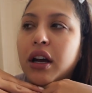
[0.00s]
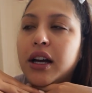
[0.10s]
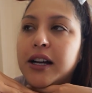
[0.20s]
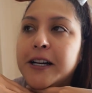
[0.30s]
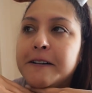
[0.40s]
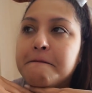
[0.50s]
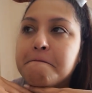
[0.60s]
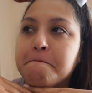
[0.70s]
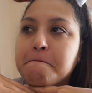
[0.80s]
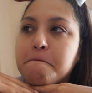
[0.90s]
Um,
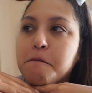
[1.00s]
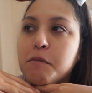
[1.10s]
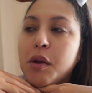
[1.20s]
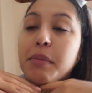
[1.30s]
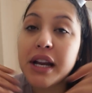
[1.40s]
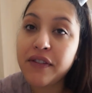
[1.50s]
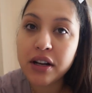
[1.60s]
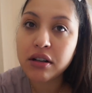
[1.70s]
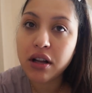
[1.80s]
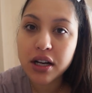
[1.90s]
but I
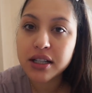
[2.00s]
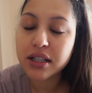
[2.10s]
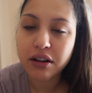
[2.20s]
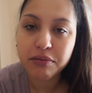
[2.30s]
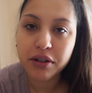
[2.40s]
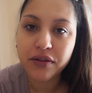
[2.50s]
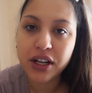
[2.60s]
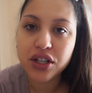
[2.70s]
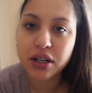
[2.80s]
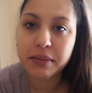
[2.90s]
found a lot of
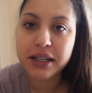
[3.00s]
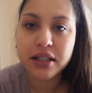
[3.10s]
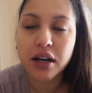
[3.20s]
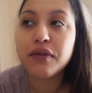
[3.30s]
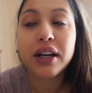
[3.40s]
self-motivation in myself.